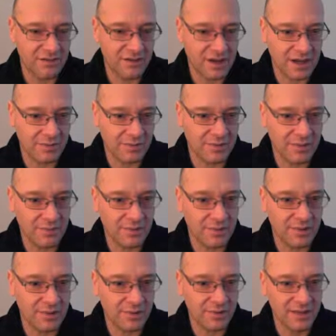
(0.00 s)
on capital
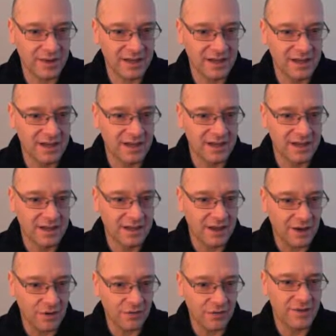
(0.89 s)
employed
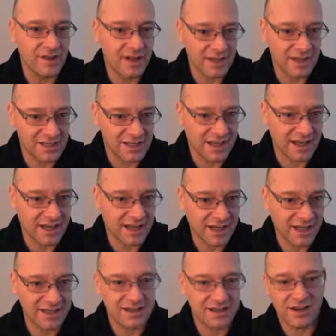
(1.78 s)
over the next
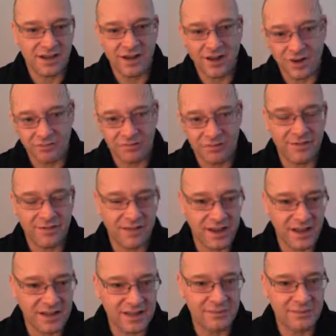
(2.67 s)
decade to kind of
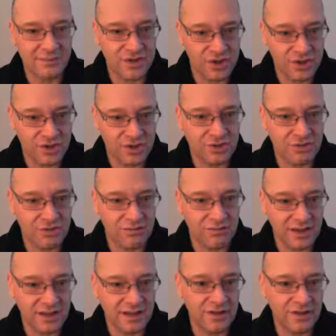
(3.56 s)
reflect the
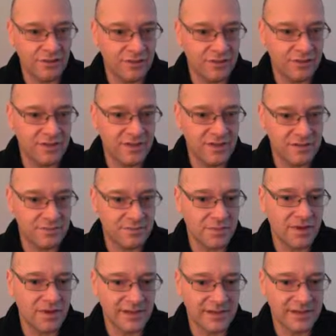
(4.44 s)
maturing of these
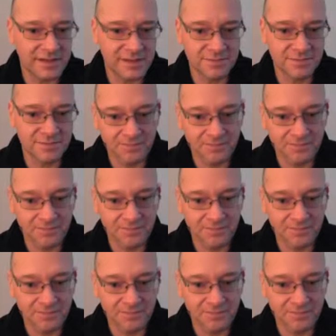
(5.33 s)
mines.